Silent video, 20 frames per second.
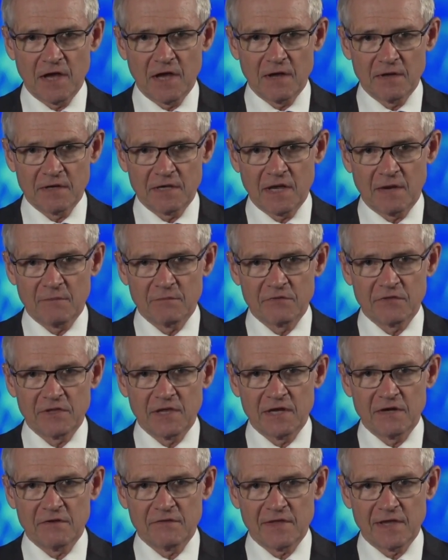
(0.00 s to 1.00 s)
come to the
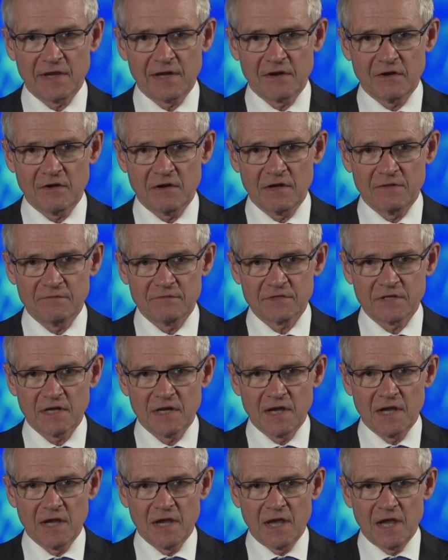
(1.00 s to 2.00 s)
end of their lives?
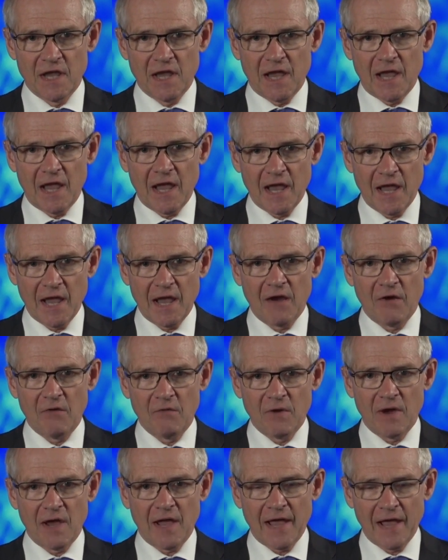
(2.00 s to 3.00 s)

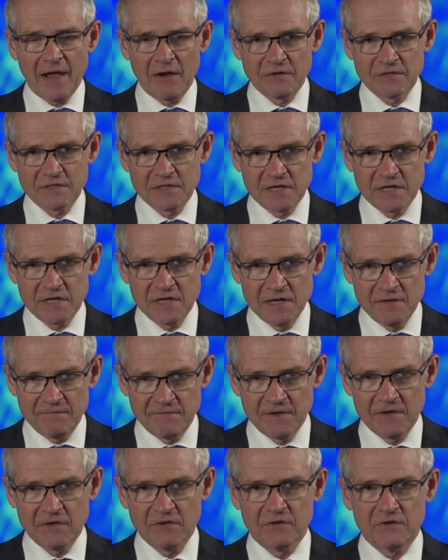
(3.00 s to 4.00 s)
How
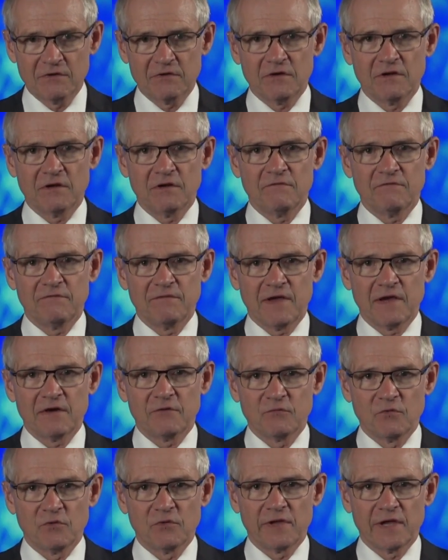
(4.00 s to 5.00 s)
significant an
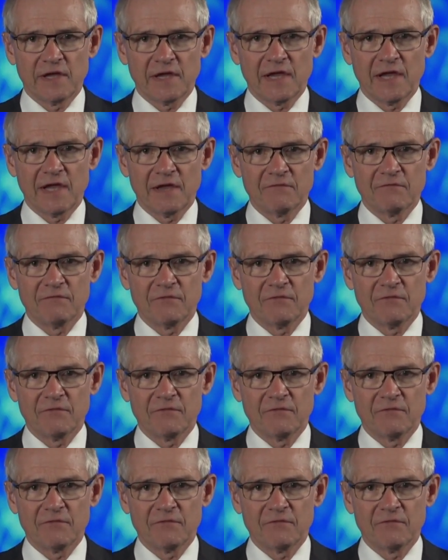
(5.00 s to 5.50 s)
effect will that have